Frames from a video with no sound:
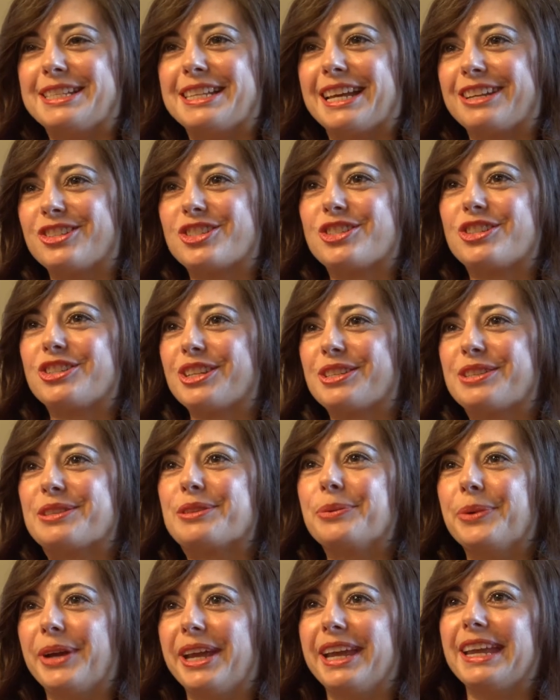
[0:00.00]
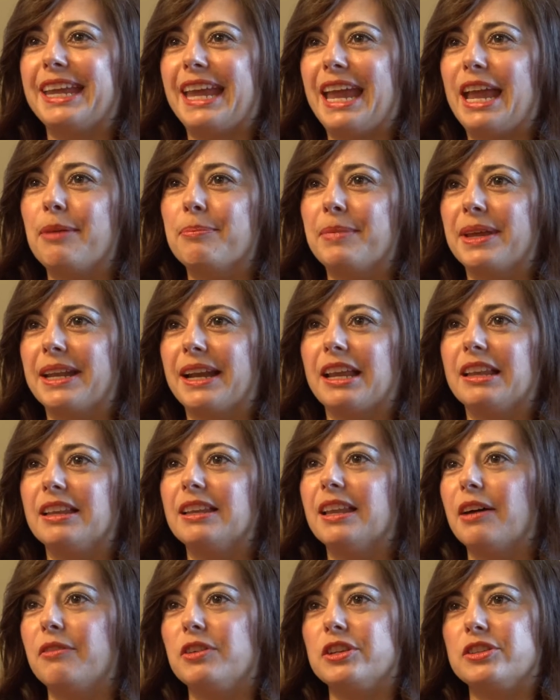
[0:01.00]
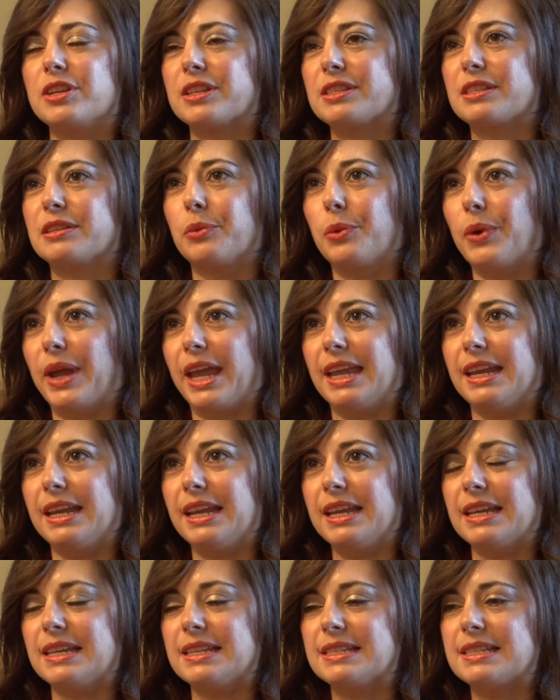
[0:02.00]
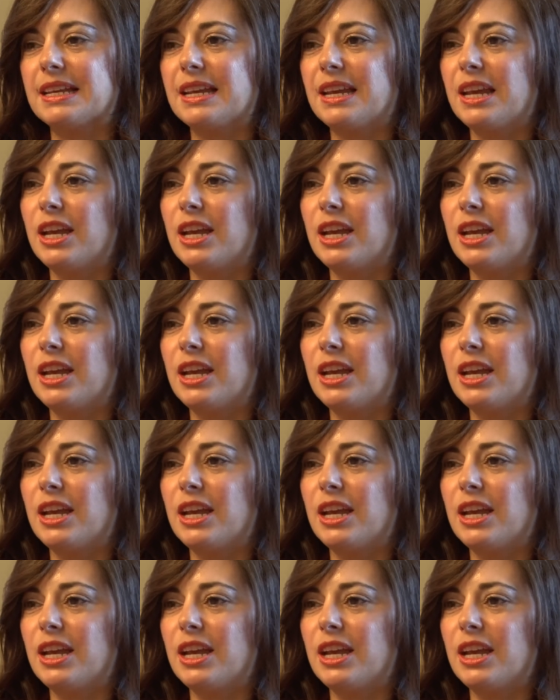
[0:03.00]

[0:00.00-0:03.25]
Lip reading: That's just the way it came in. I love it just the way it is.